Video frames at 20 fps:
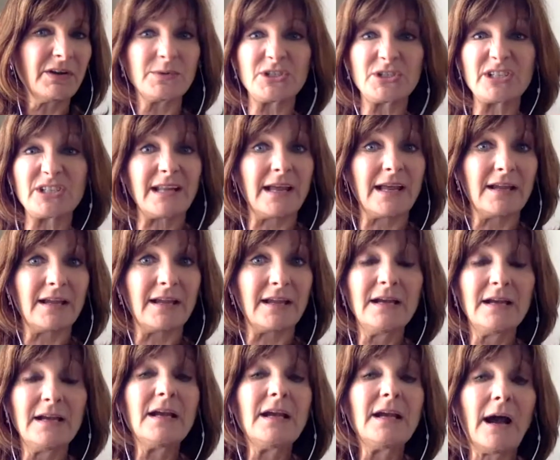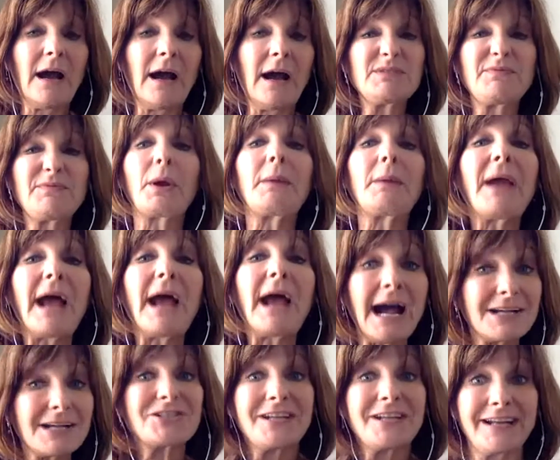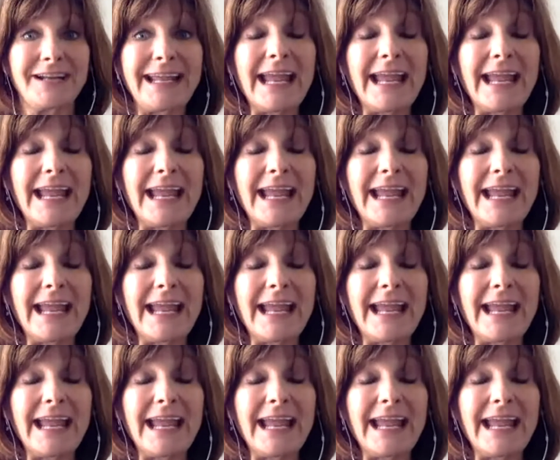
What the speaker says: It was just like I was very passionate,